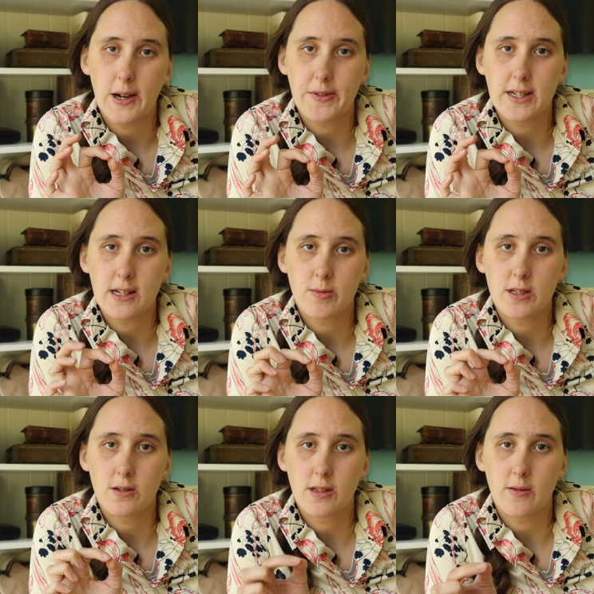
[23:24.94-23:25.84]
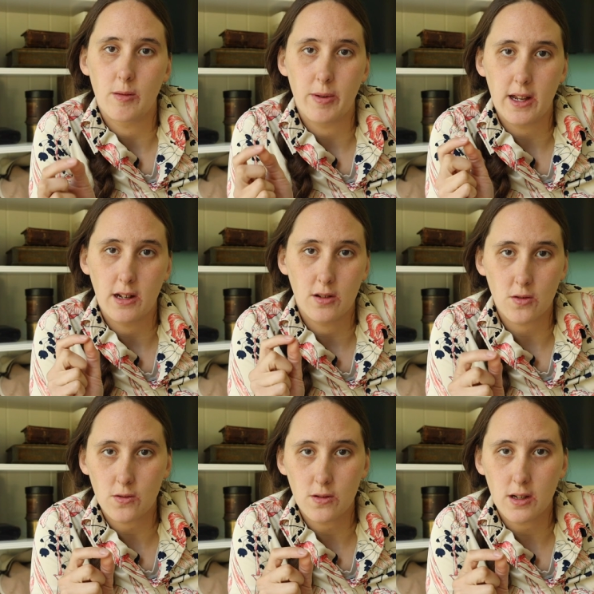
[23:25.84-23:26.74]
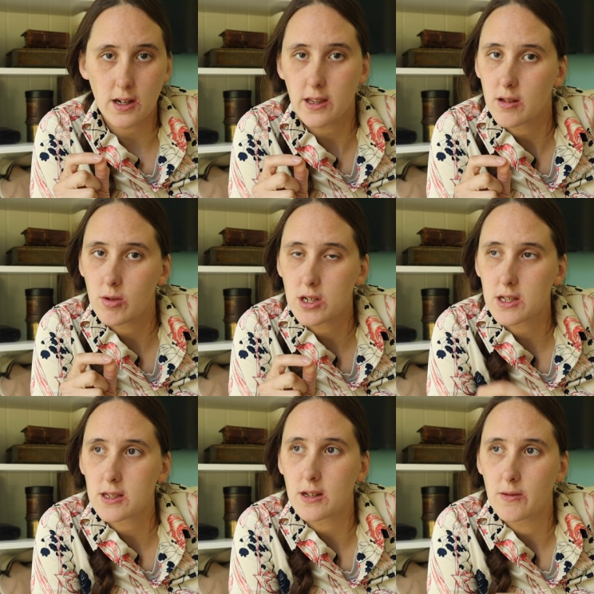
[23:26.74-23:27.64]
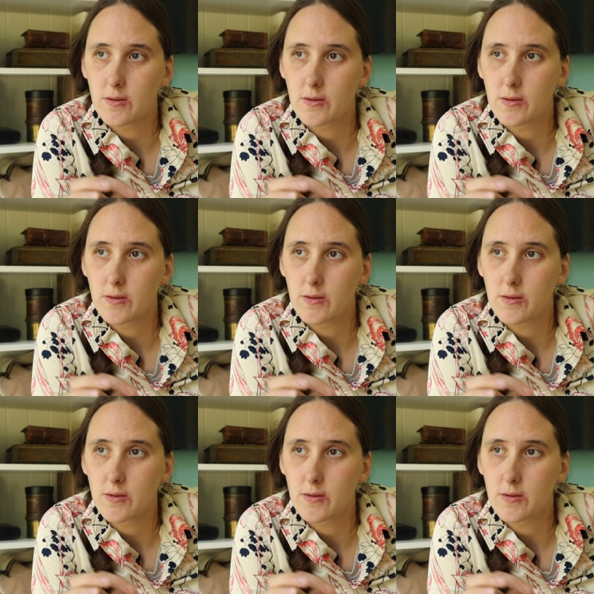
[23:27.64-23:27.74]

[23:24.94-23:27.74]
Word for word: Oftentimes too, they would paint gold on the images